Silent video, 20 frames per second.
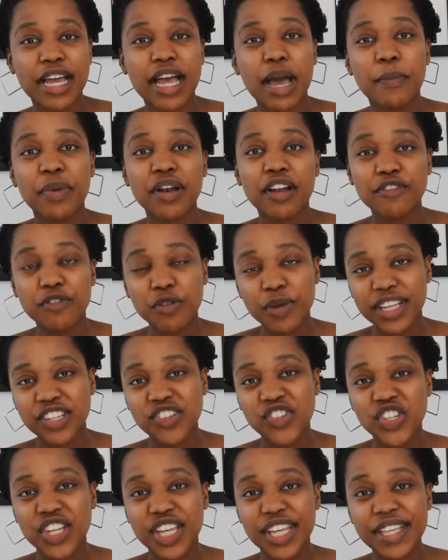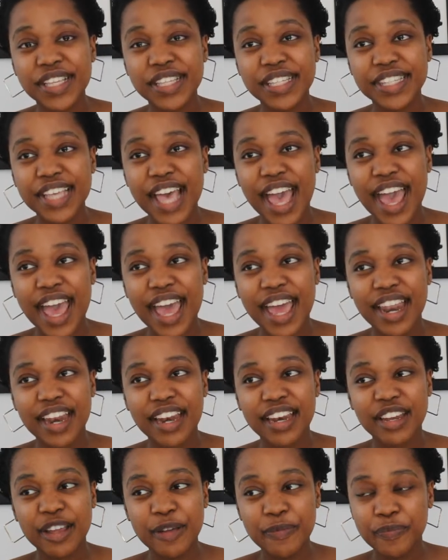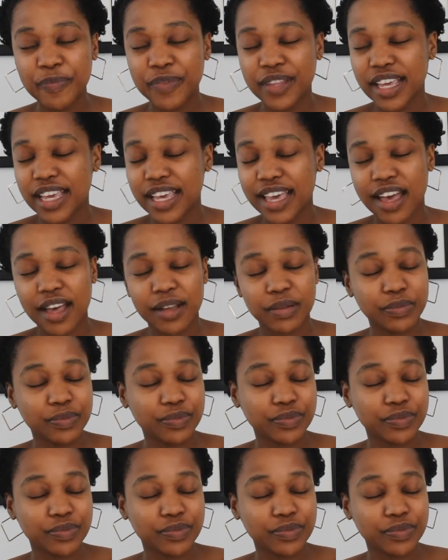couple of questions and yeah